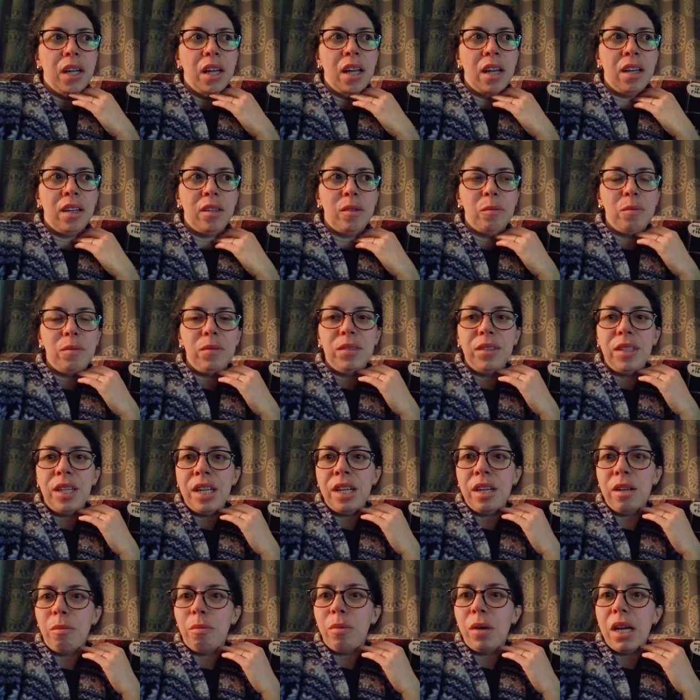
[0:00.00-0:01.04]

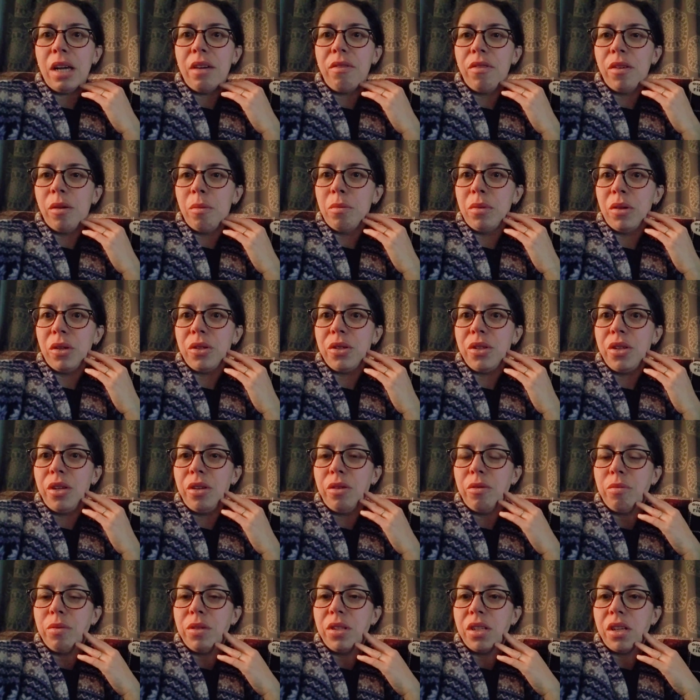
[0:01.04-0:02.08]
Need a break from
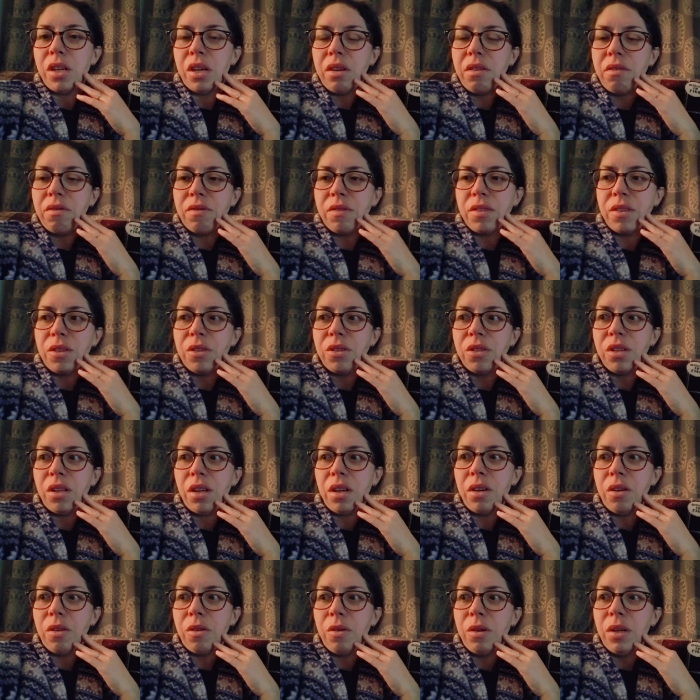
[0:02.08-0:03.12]
BookTube stuff,
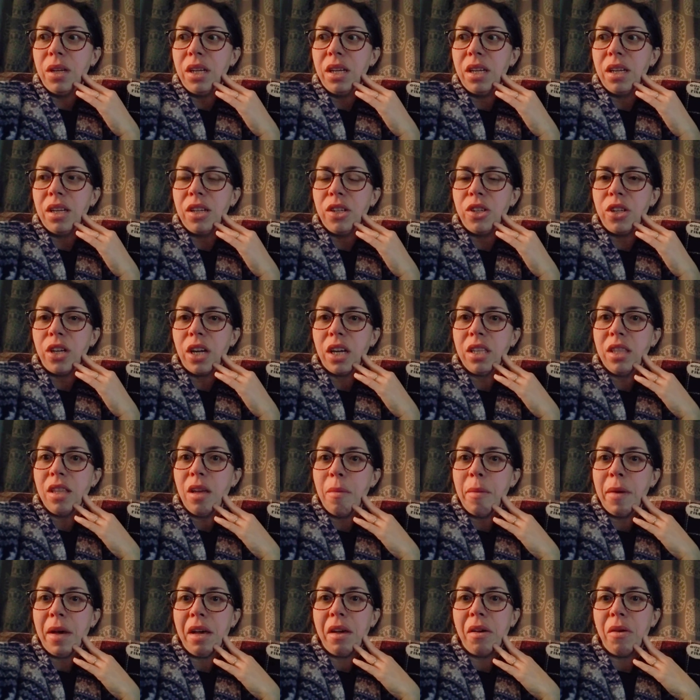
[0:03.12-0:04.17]
so check
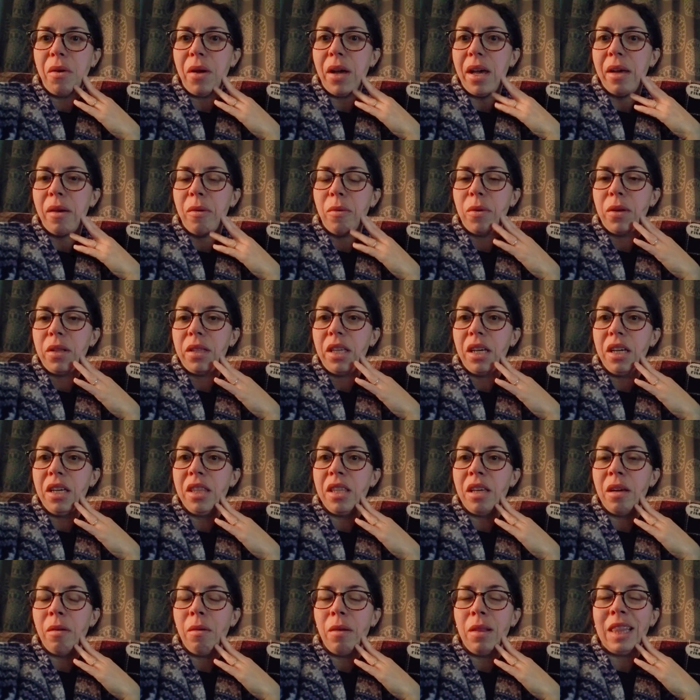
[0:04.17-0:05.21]
them out. I will lick
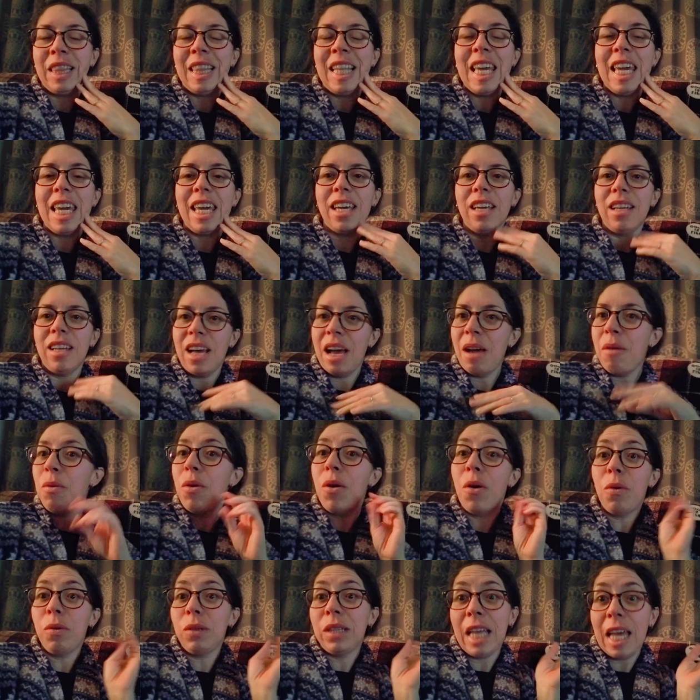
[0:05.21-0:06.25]
them. I
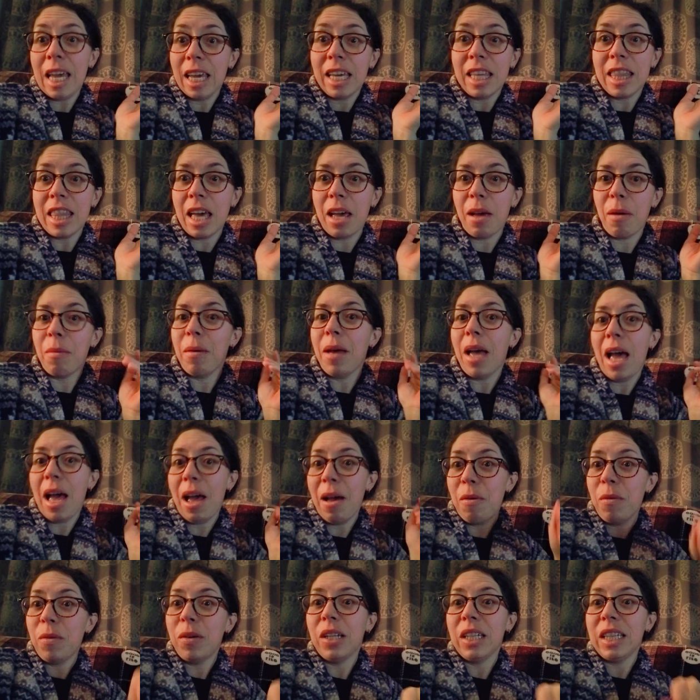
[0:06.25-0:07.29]

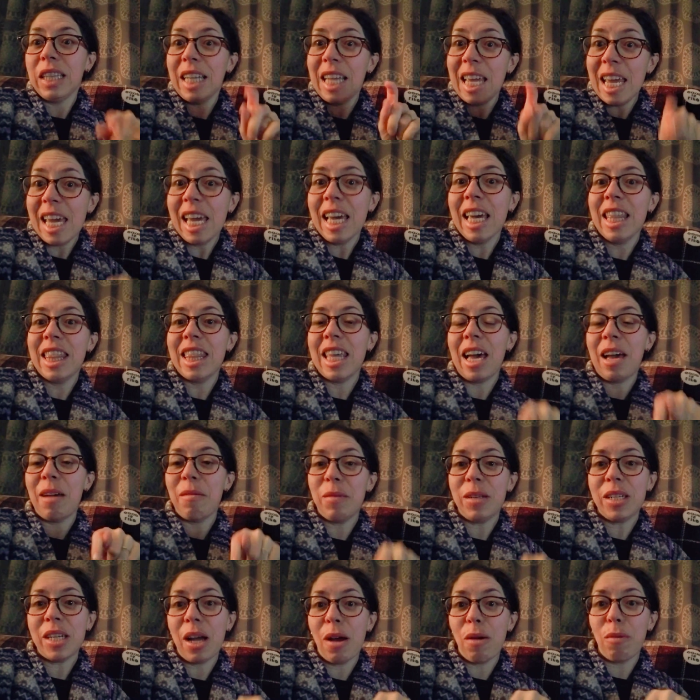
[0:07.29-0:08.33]
will link
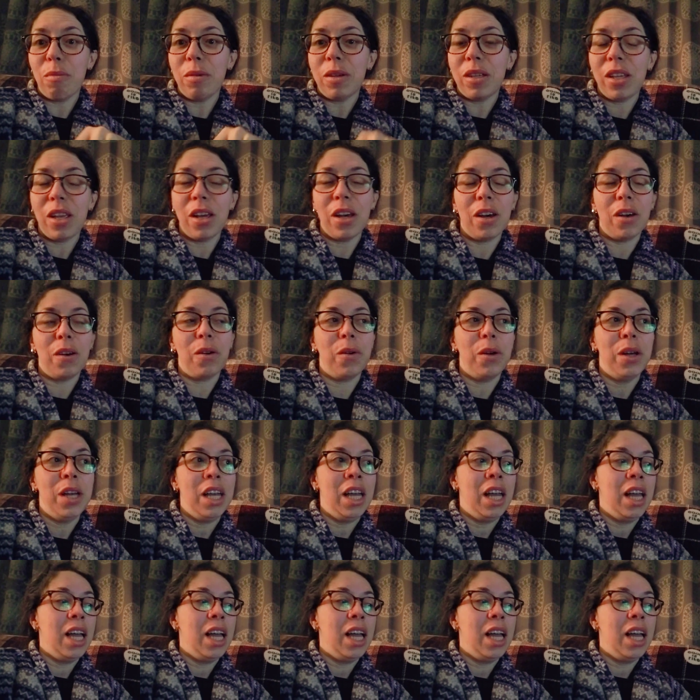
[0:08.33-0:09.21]
them down below.